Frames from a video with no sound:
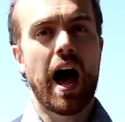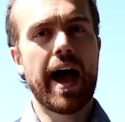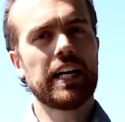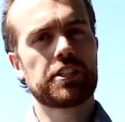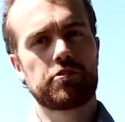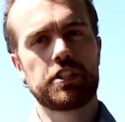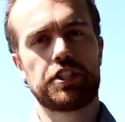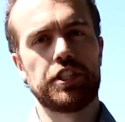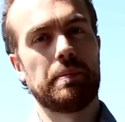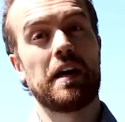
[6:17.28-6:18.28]
I asked
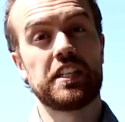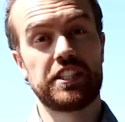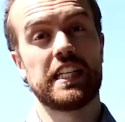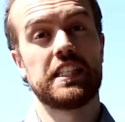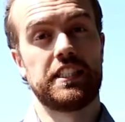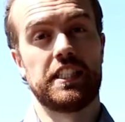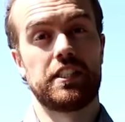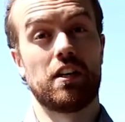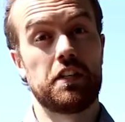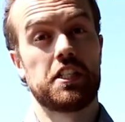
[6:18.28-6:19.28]
Christian about the
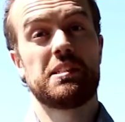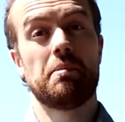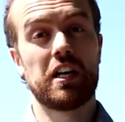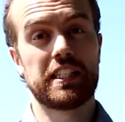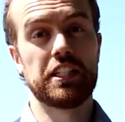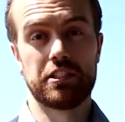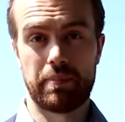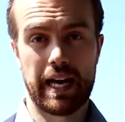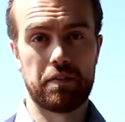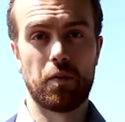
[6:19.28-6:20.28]
genesis of his Smart Engine
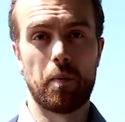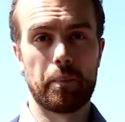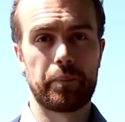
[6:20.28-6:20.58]
platform.